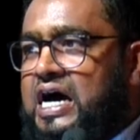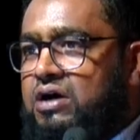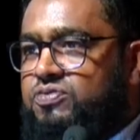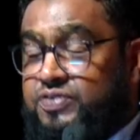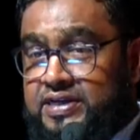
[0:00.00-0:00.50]

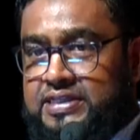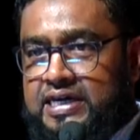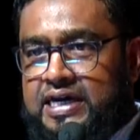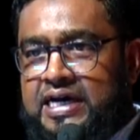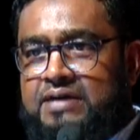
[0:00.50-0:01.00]
how fit
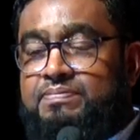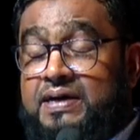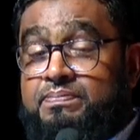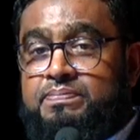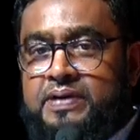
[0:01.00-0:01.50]
they are
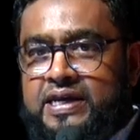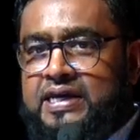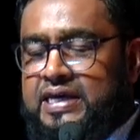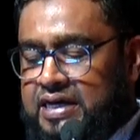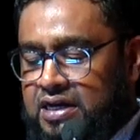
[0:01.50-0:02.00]
by
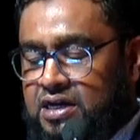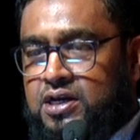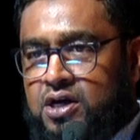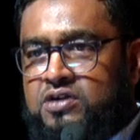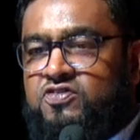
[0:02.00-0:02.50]
bringing a
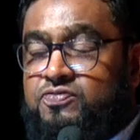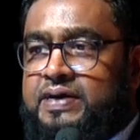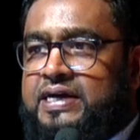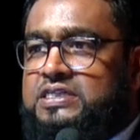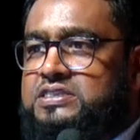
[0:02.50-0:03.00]
lot of
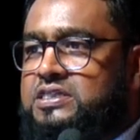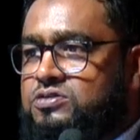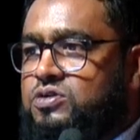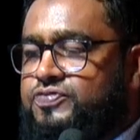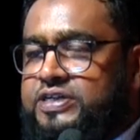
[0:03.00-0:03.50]
medals and
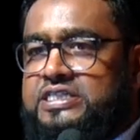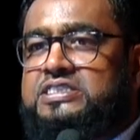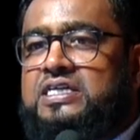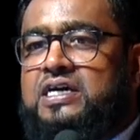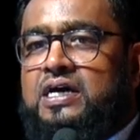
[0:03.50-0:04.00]

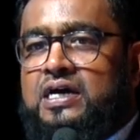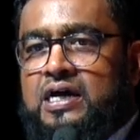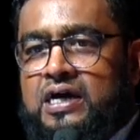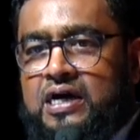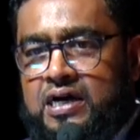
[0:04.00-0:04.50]
trophies
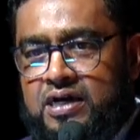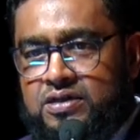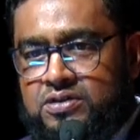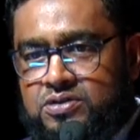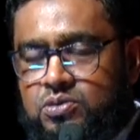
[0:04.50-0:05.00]

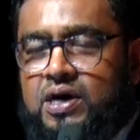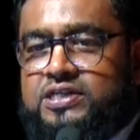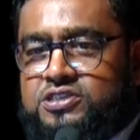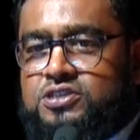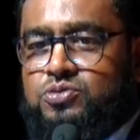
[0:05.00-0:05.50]
to
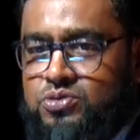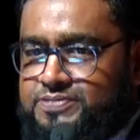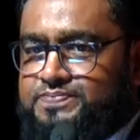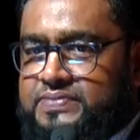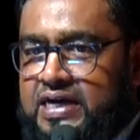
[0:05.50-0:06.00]
our school.
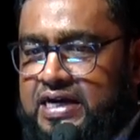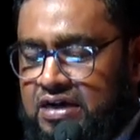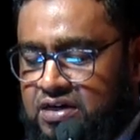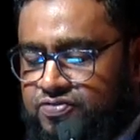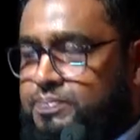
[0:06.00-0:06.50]
A
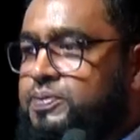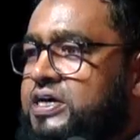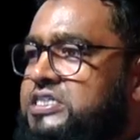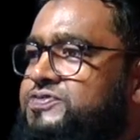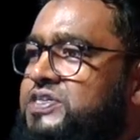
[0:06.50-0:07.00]
round of
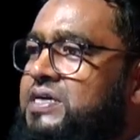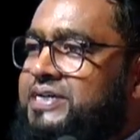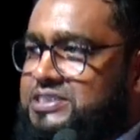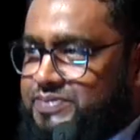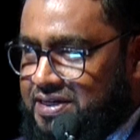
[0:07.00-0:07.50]
applause for them
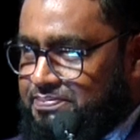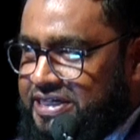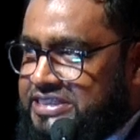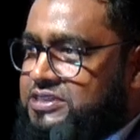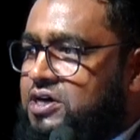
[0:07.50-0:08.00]
as well,
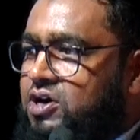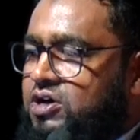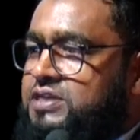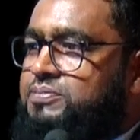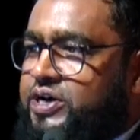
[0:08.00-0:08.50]
please.
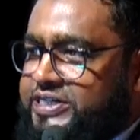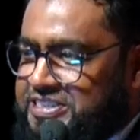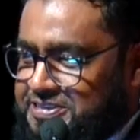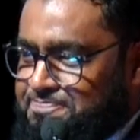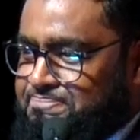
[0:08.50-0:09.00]
All the
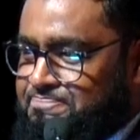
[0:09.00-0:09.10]
boys.